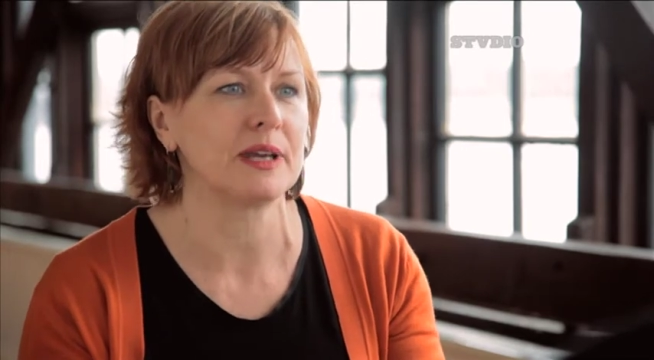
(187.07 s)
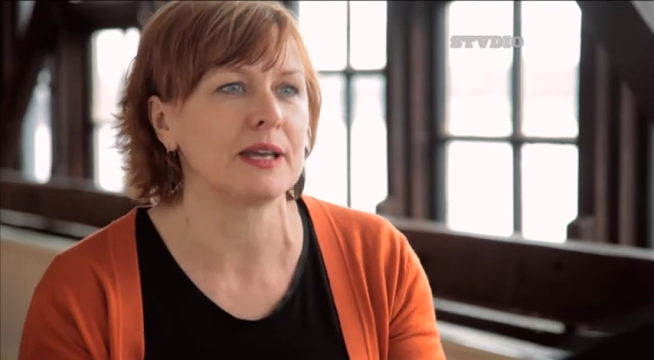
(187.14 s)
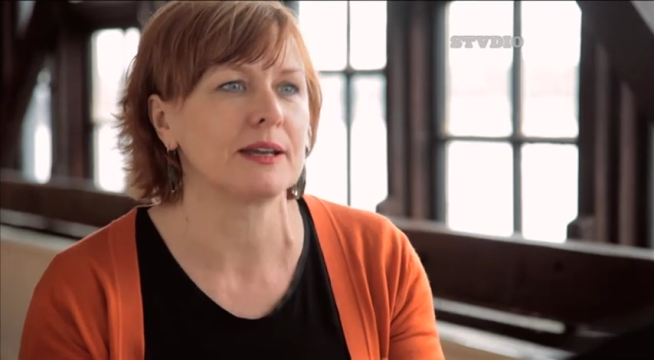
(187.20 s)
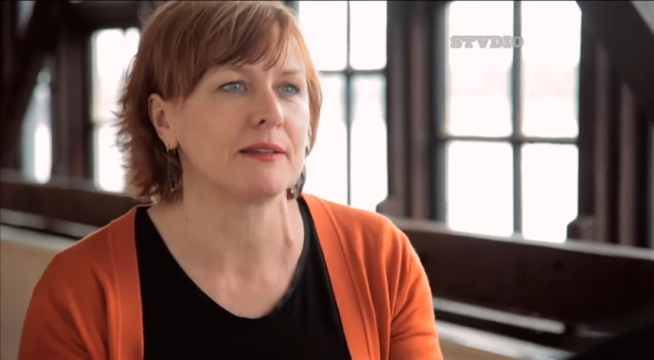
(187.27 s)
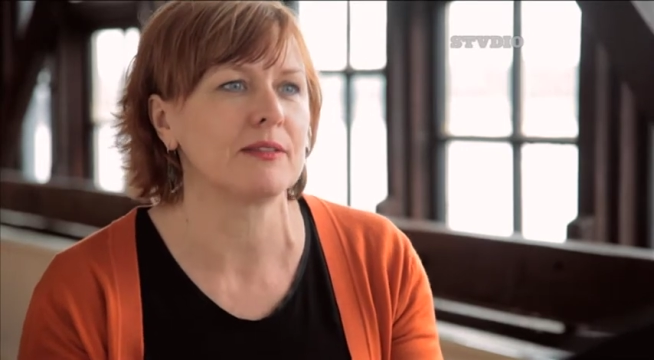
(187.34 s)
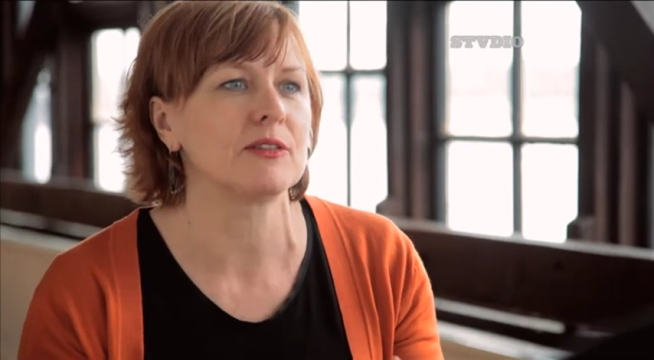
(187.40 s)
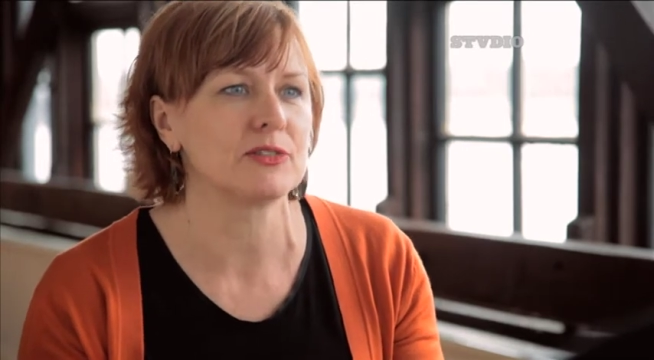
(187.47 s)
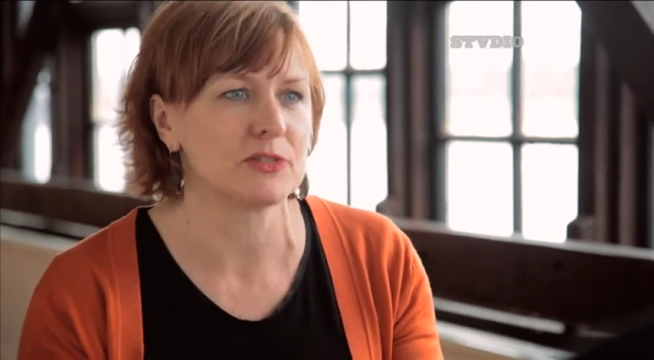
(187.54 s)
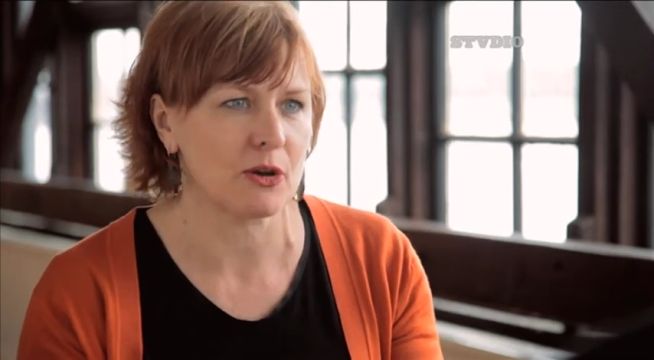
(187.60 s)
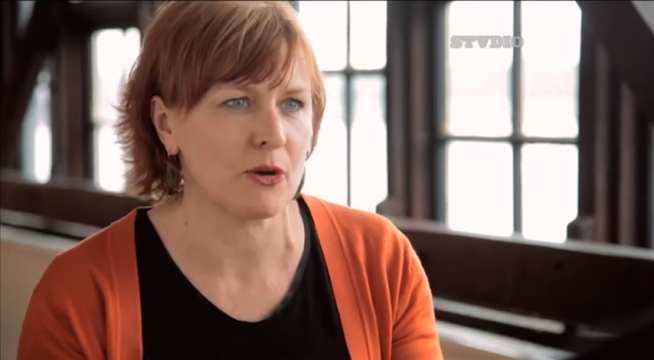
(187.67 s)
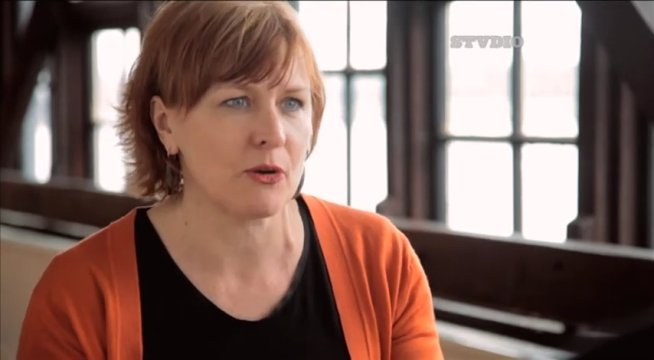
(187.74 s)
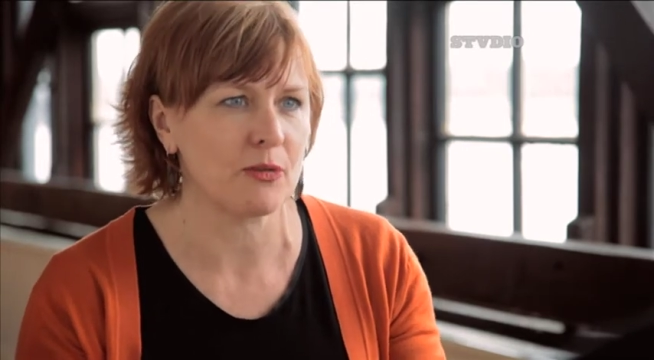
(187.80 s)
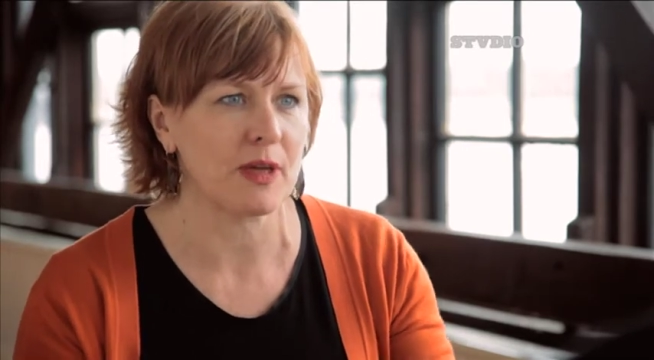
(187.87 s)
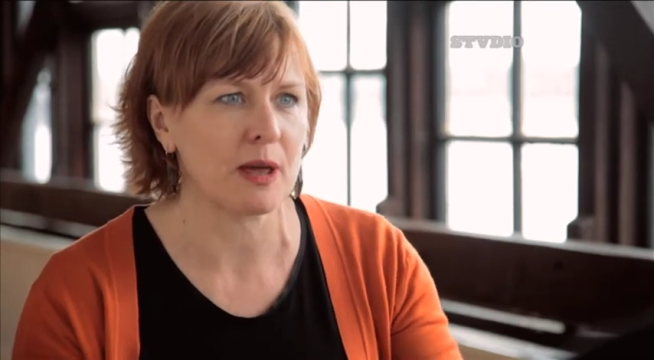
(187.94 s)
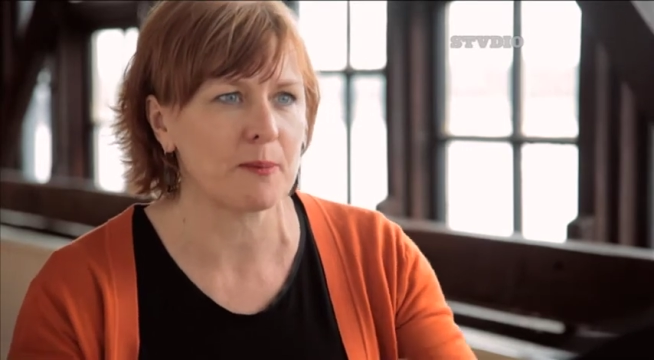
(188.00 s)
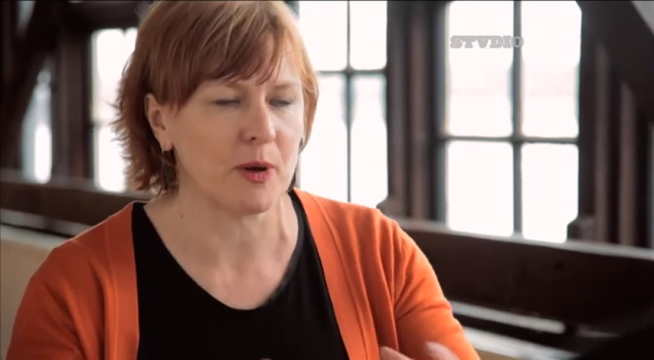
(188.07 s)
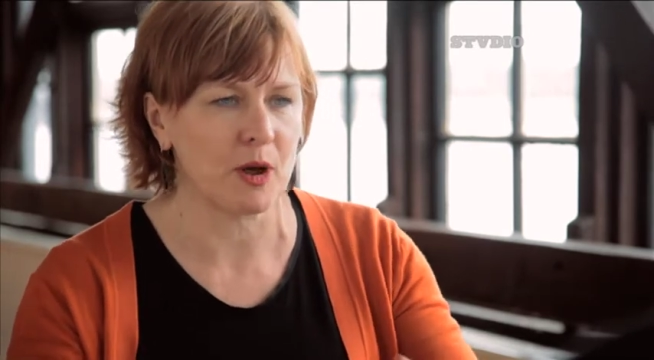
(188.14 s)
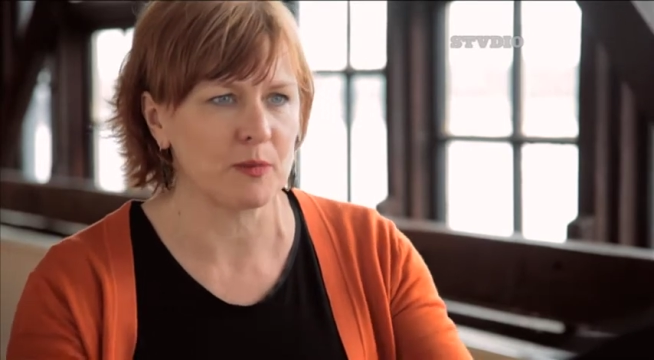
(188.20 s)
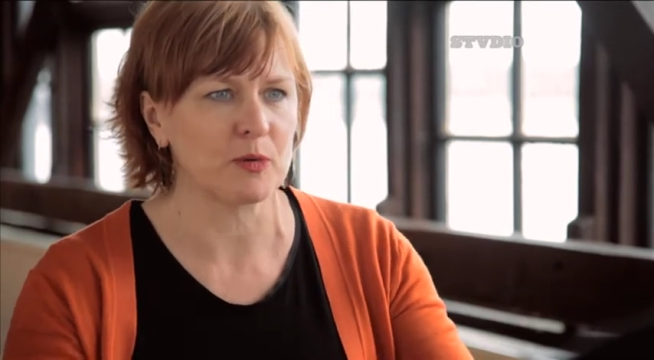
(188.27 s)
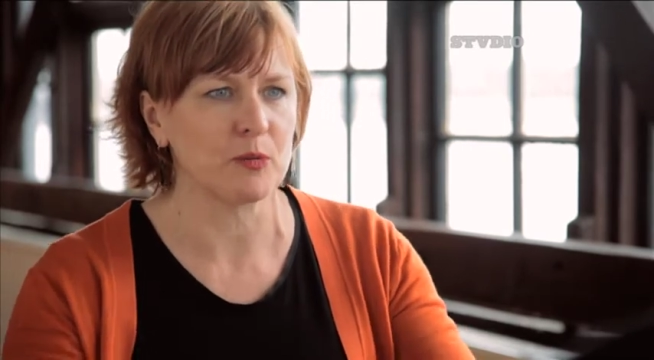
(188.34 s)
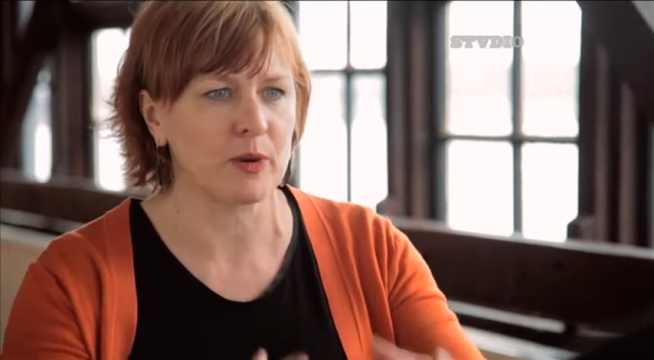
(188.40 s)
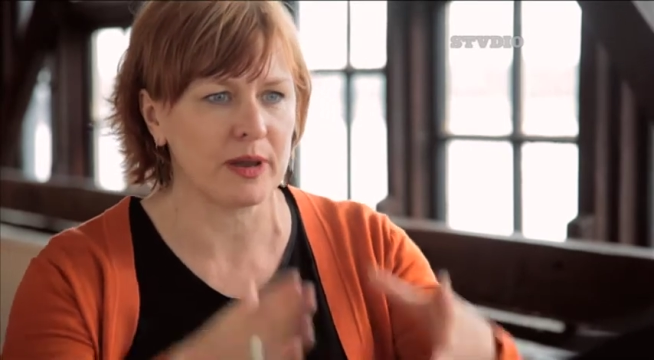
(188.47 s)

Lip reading: being in the zone, that moment